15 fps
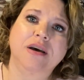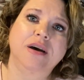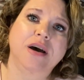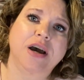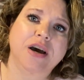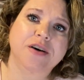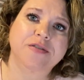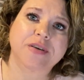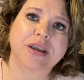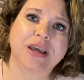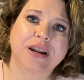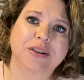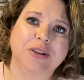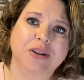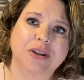I often
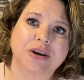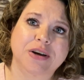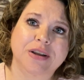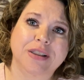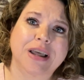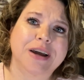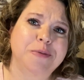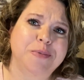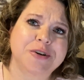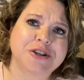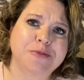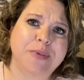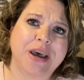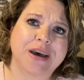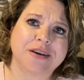get a lot of
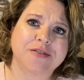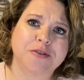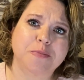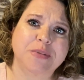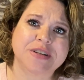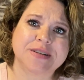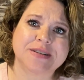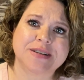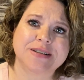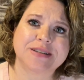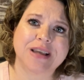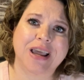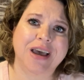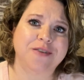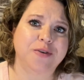pushback from businesses
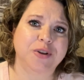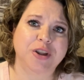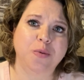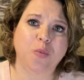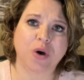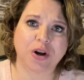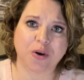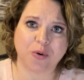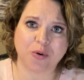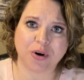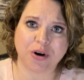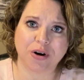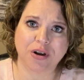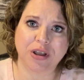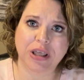that have only one
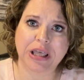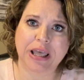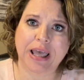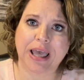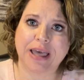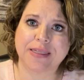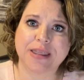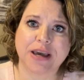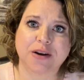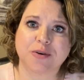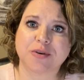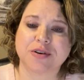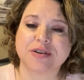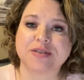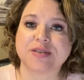owner, and that
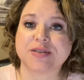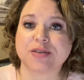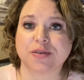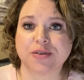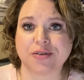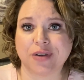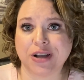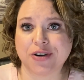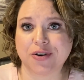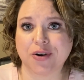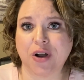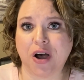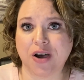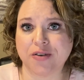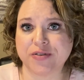owner is the sole director
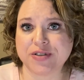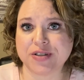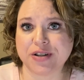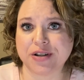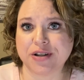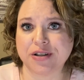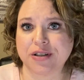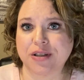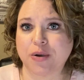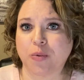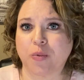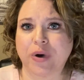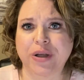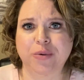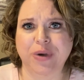and officer.
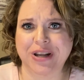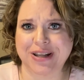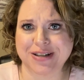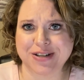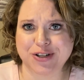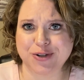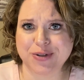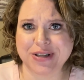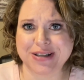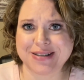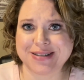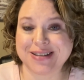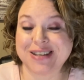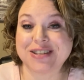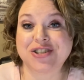Why do I need to do
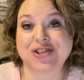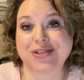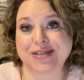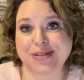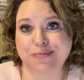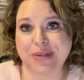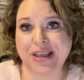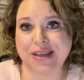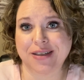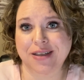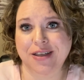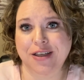this? It's just me.